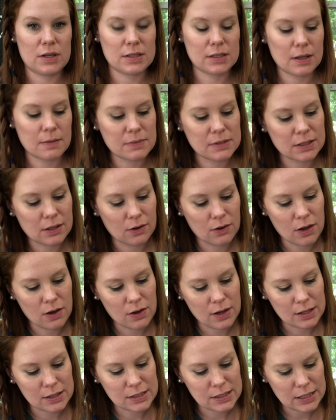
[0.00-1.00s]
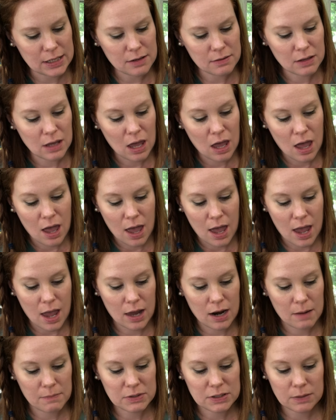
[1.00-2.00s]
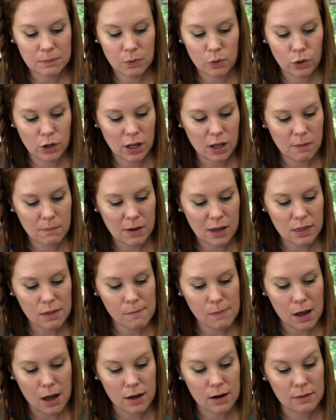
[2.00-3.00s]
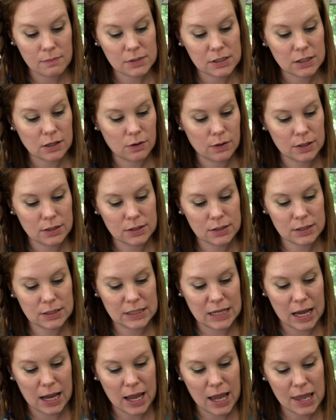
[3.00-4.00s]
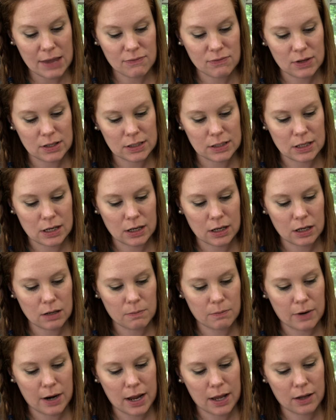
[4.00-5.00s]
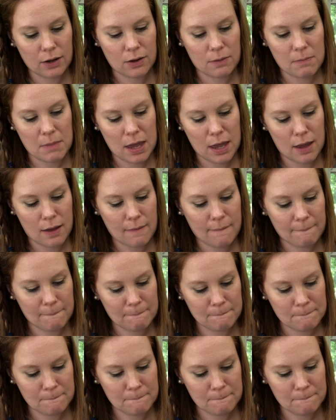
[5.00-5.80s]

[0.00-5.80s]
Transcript: this up so you can see. And I'm supporting it by the bottom so it's safe. It's not gonna break on me.